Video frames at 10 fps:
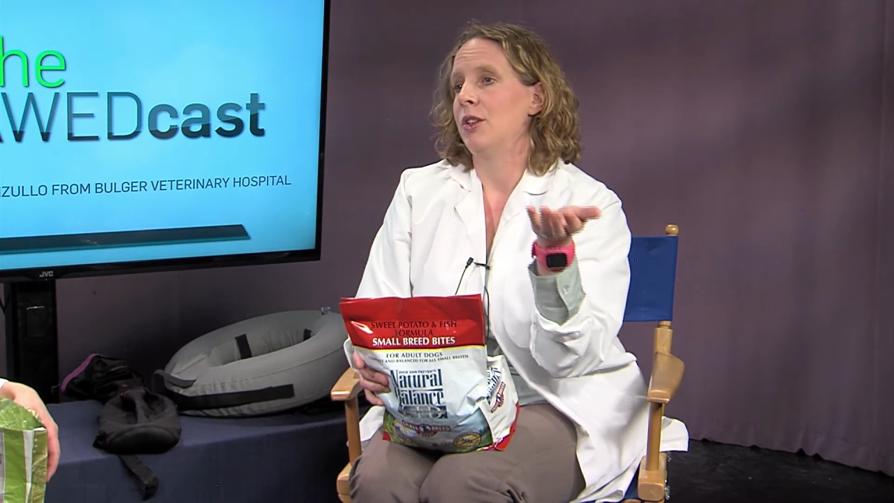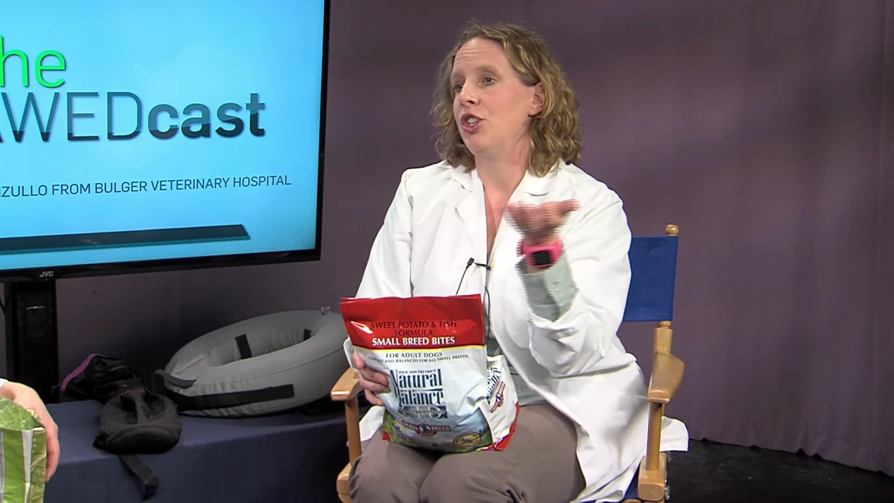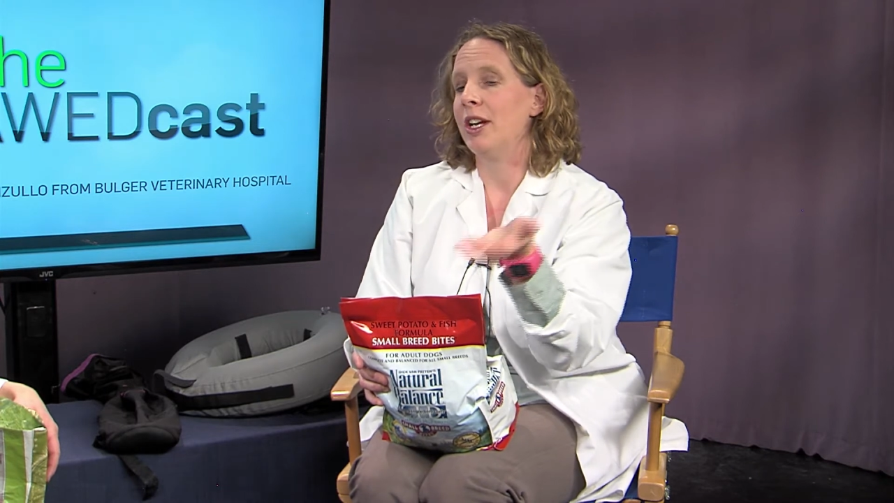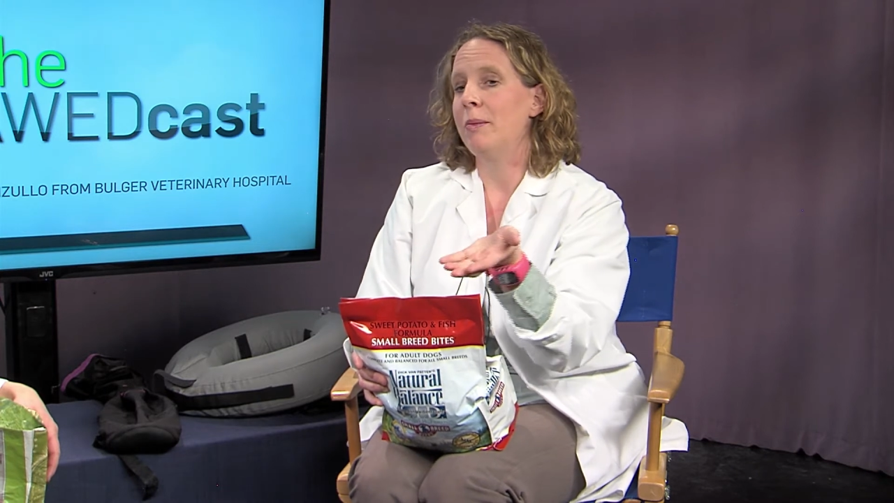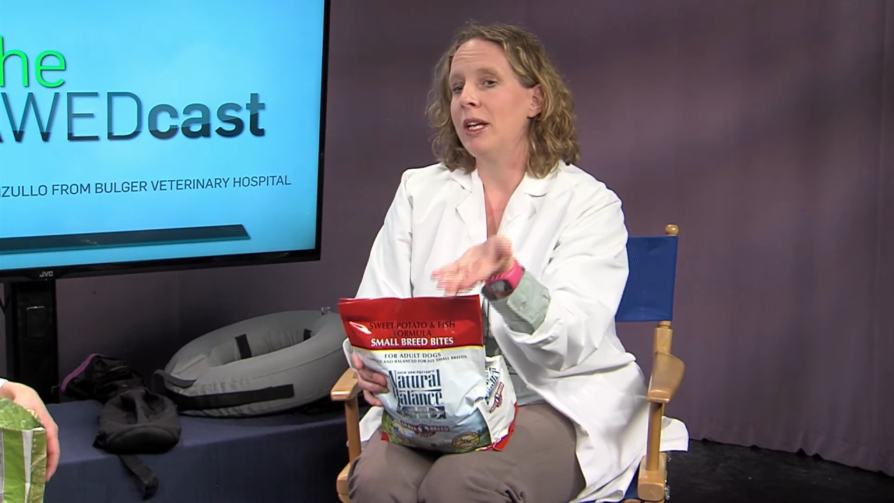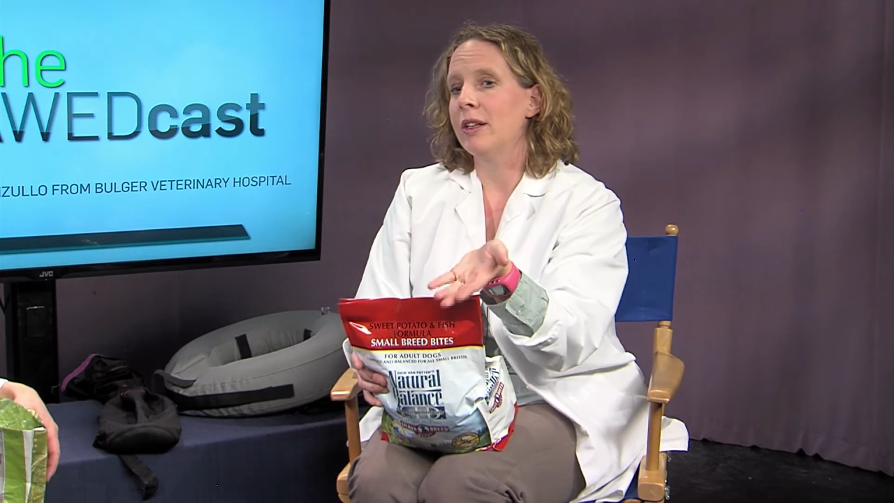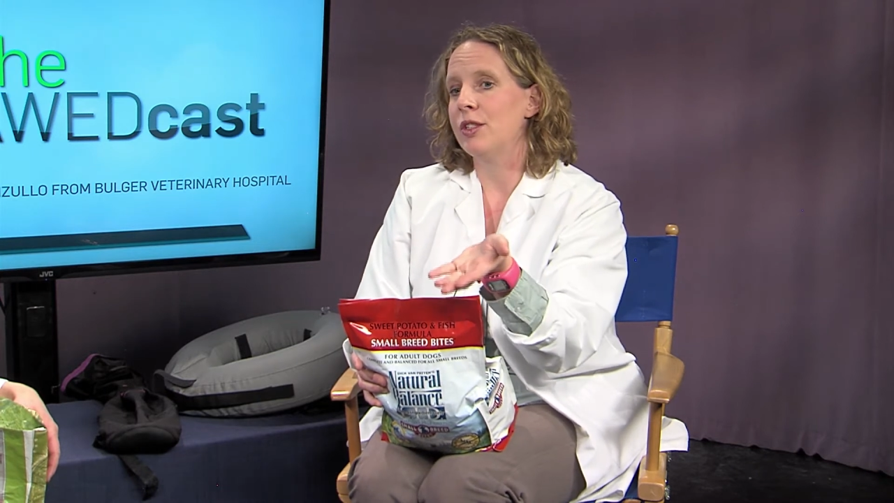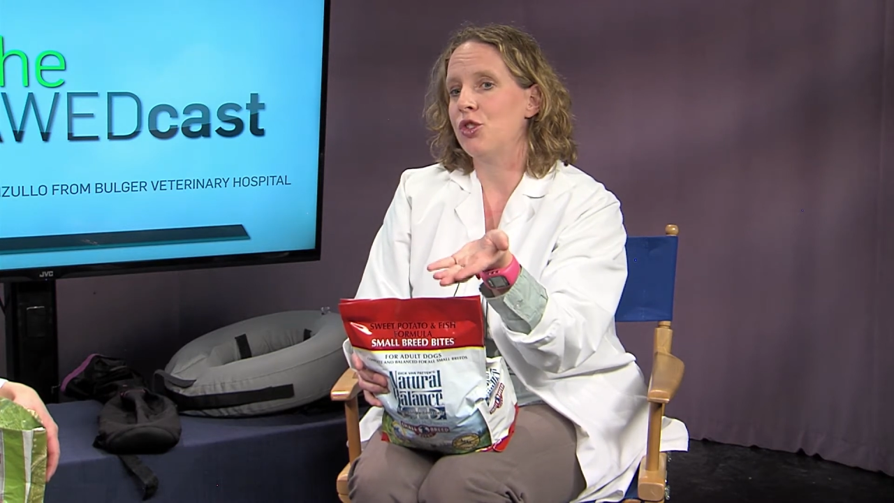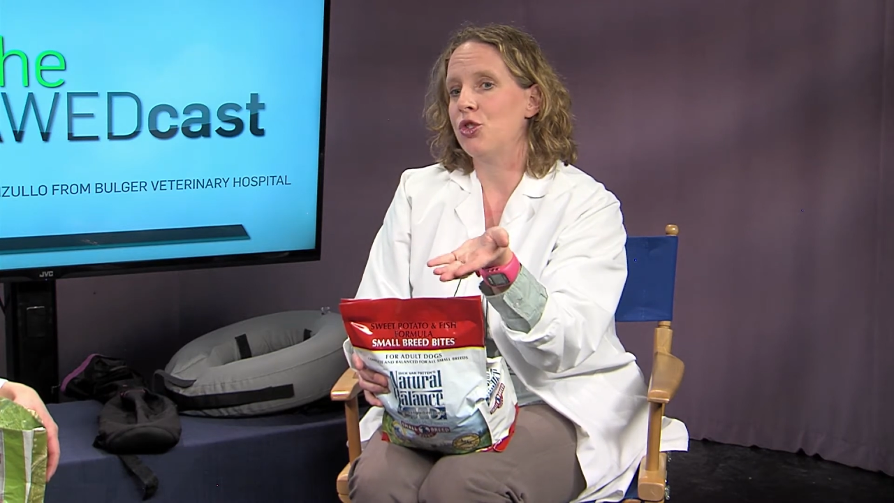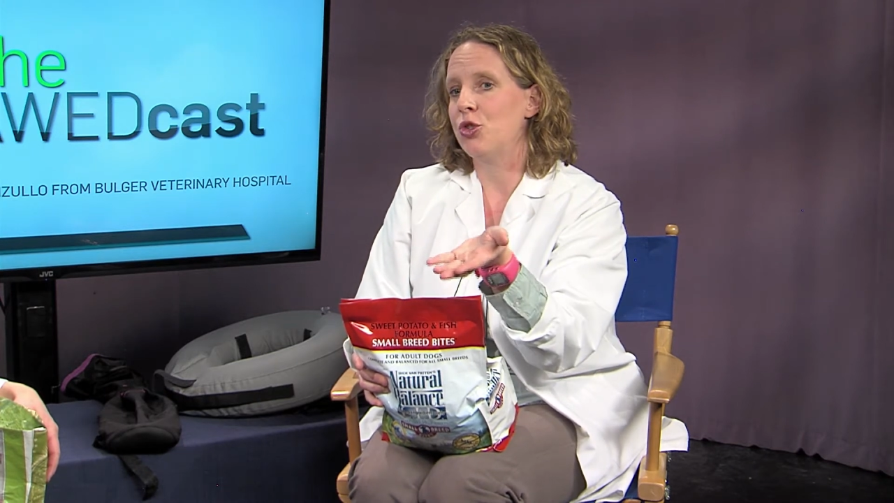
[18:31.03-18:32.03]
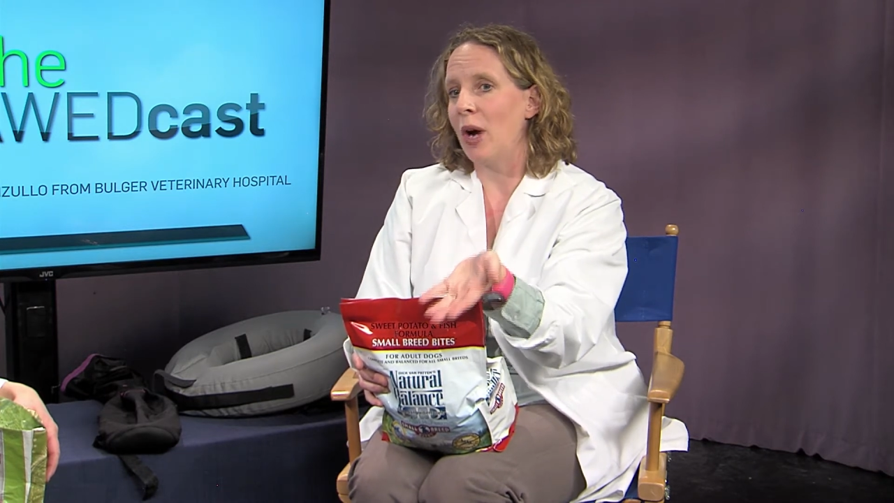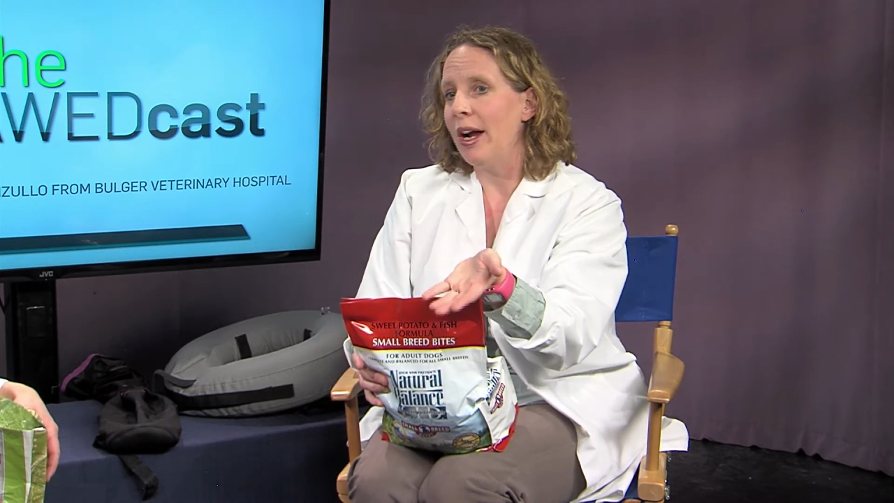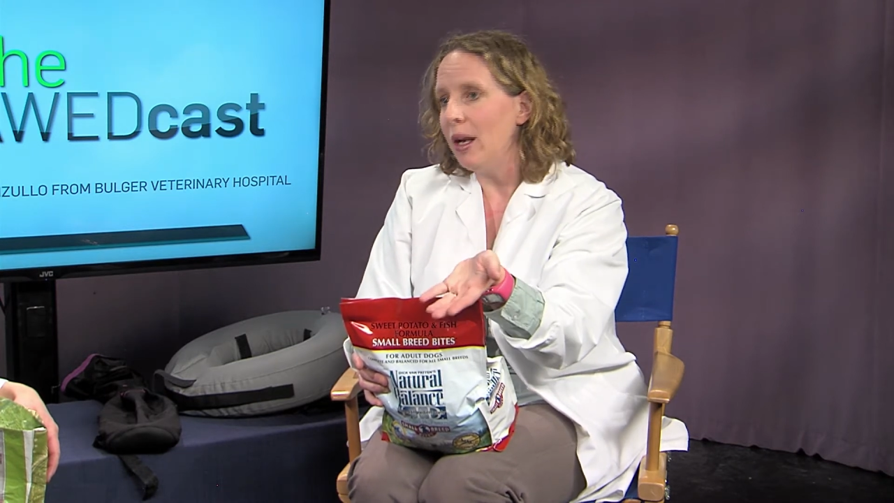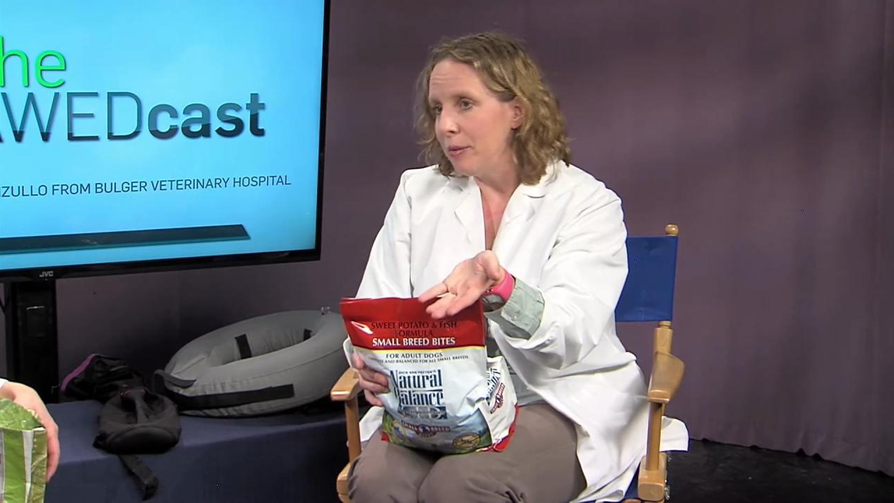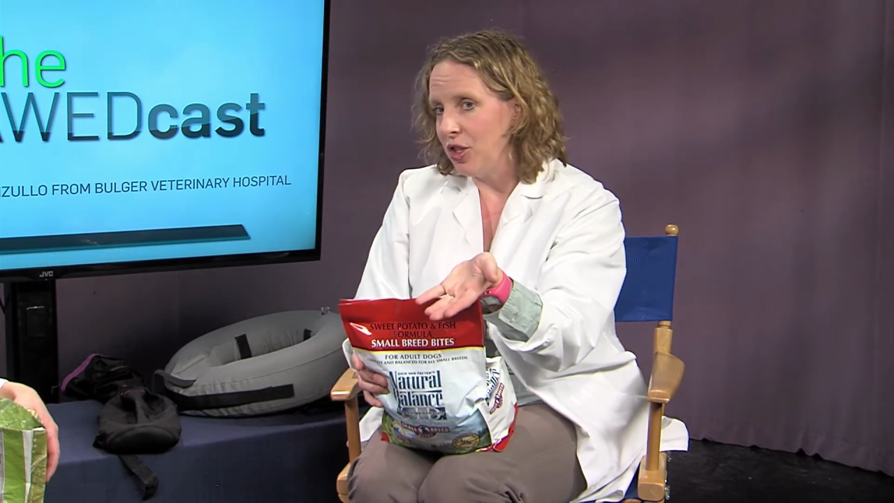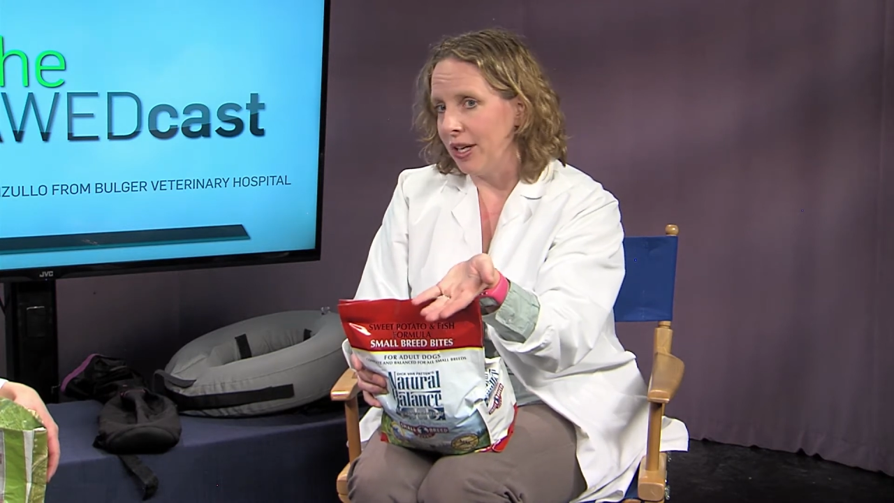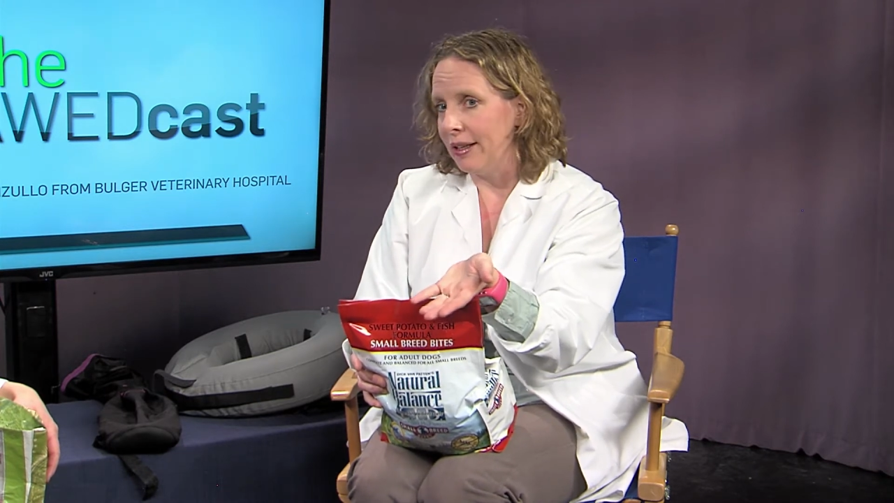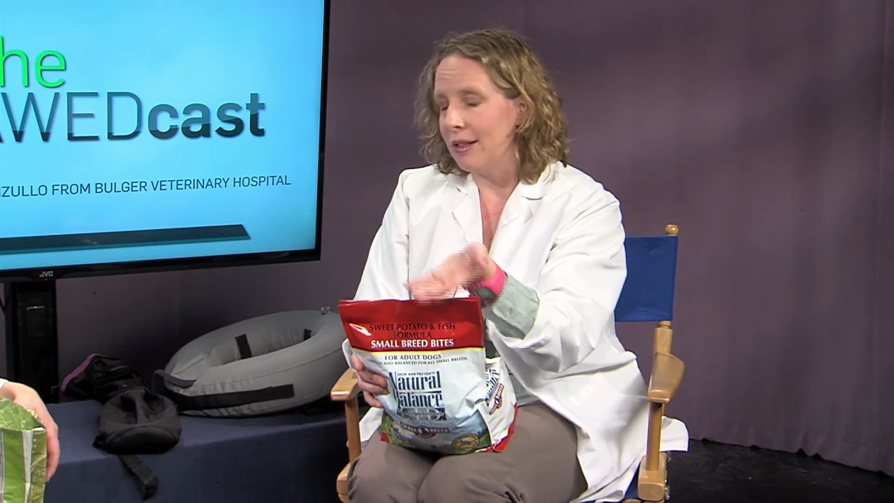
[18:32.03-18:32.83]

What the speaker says: is dried up chicken.